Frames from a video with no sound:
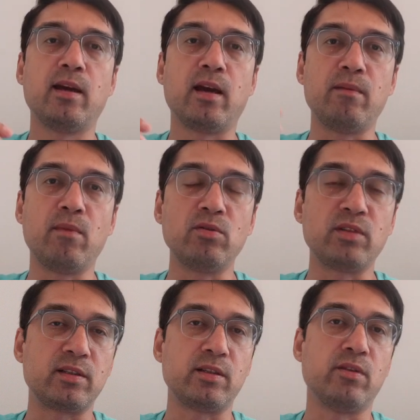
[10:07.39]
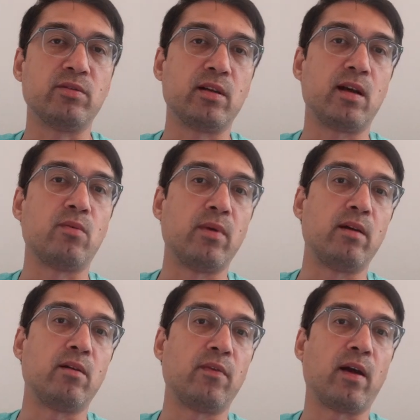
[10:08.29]
and most S E Os are not
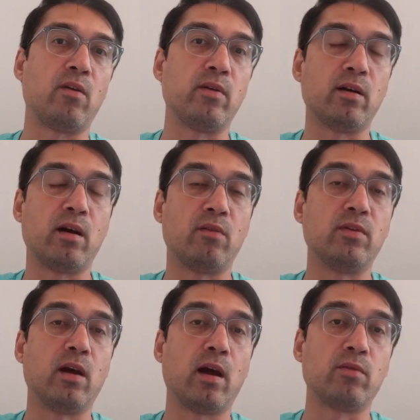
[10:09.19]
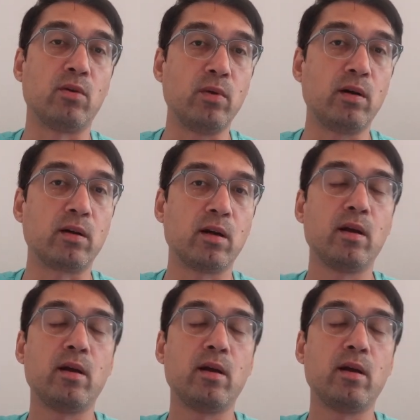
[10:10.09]
aware of how, how they have their work.